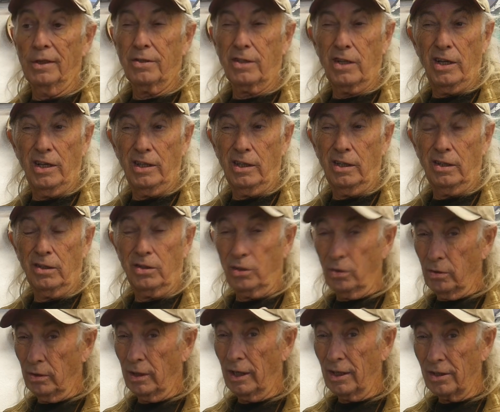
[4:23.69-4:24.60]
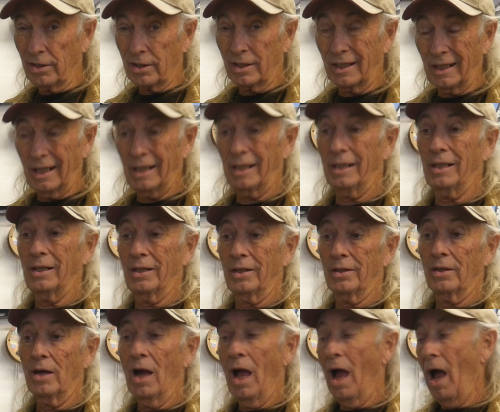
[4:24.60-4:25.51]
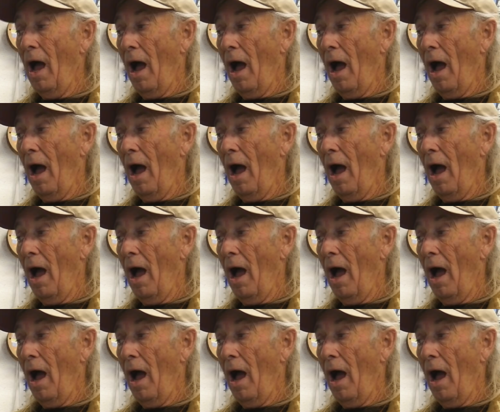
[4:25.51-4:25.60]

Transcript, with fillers: is taking two days to get here